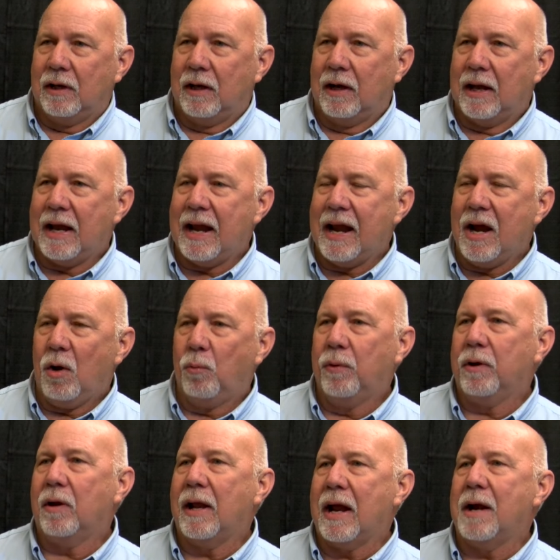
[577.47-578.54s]
how
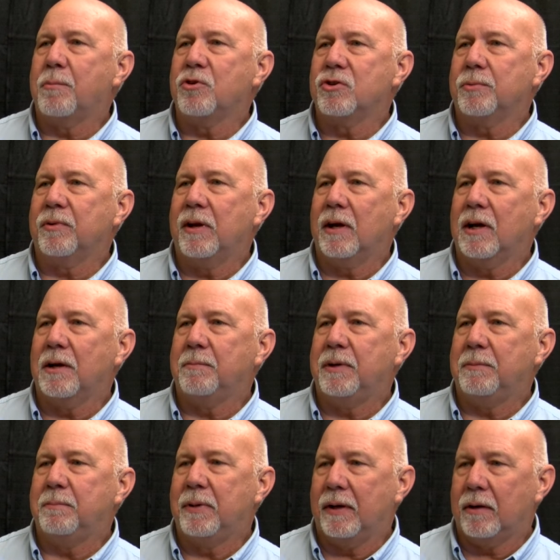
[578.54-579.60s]
will Habersham County
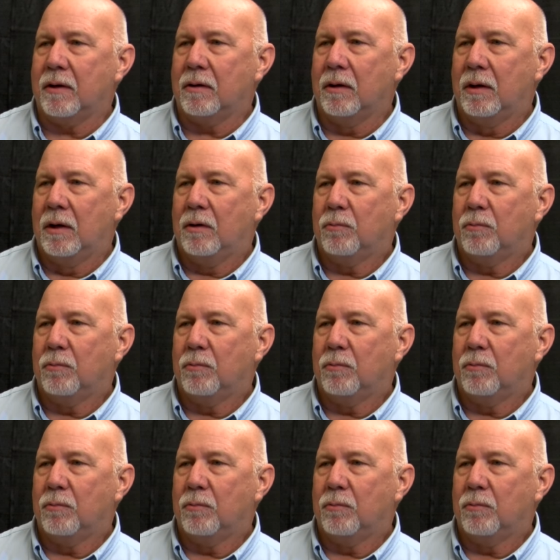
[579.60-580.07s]
be better